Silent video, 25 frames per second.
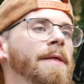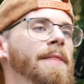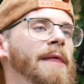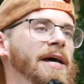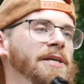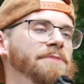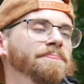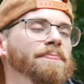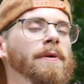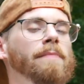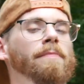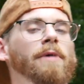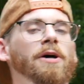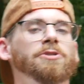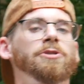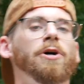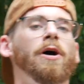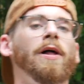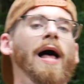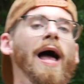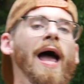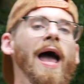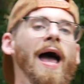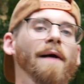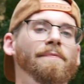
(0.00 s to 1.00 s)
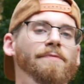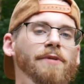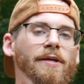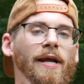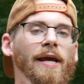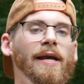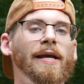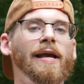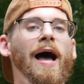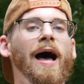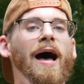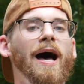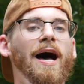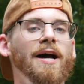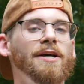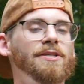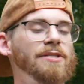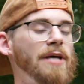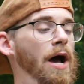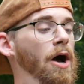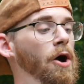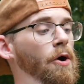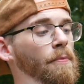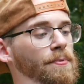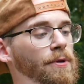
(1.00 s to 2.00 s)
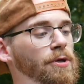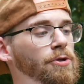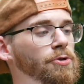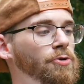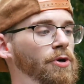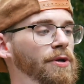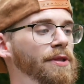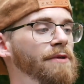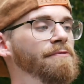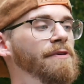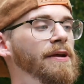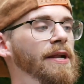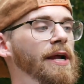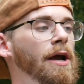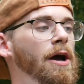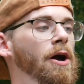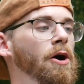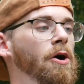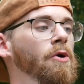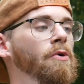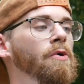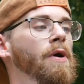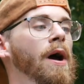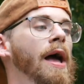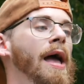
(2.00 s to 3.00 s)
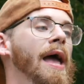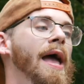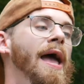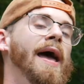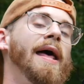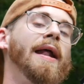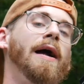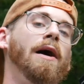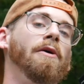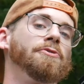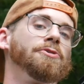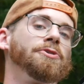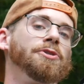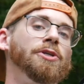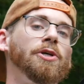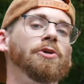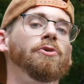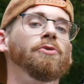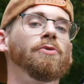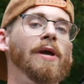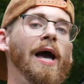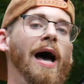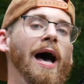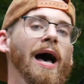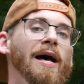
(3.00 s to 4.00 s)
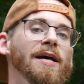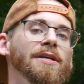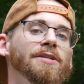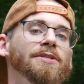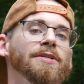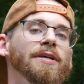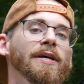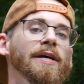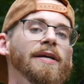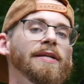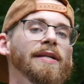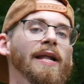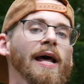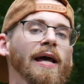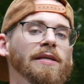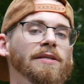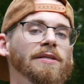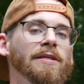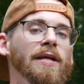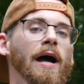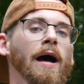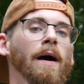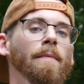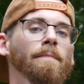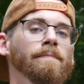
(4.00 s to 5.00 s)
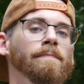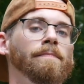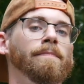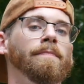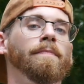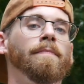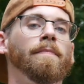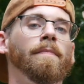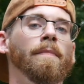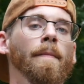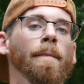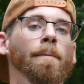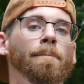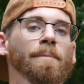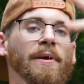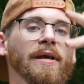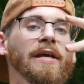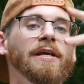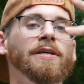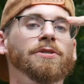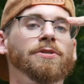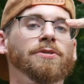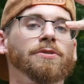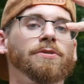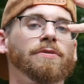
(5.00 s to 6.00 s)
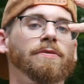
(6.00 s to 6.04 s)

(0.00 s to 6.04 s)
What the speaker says: That's pretty much all I have today, guys. I hope you enjoyed the video, and I'll see you guys next time. Peace.